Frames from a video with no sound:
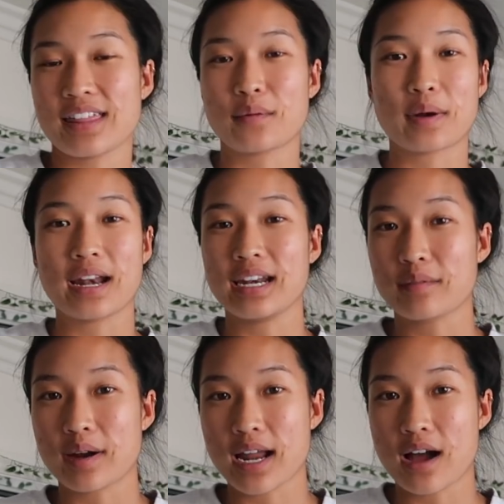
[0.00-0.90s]
I think what I
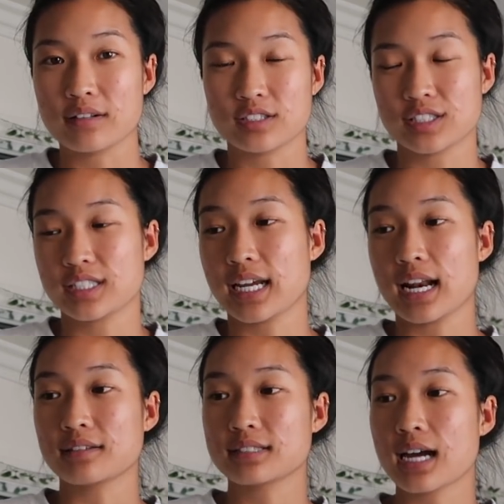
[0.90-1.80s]
need right now is just to
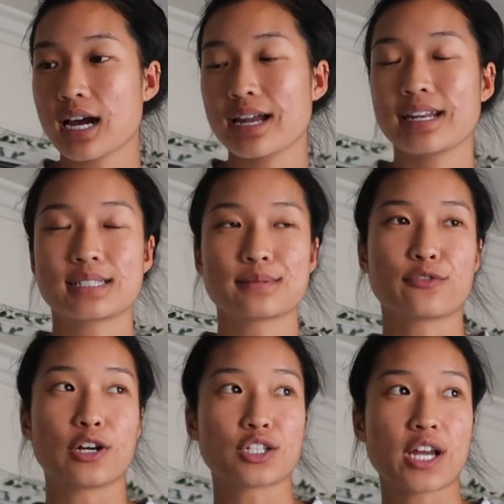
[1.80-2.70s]
get outside, get some
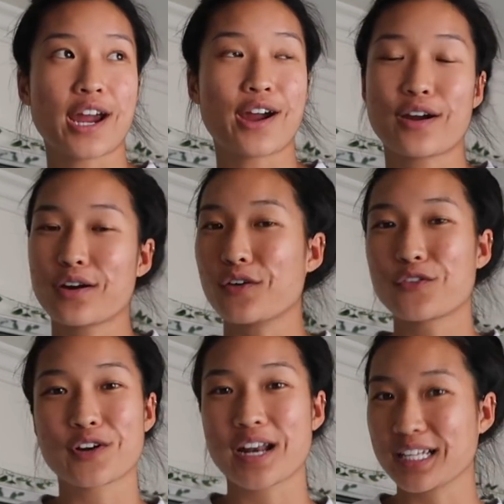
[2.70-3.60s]
fresh air, go
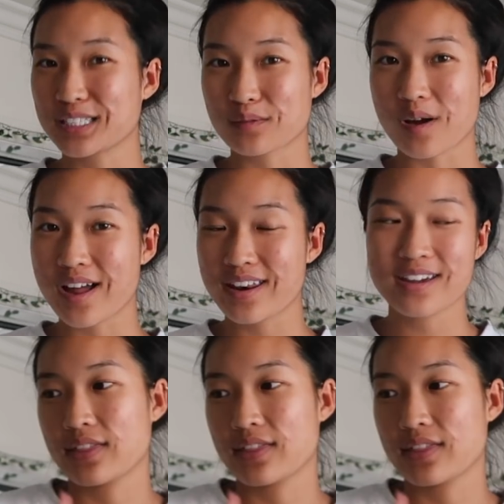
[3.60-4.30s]
for a nice run.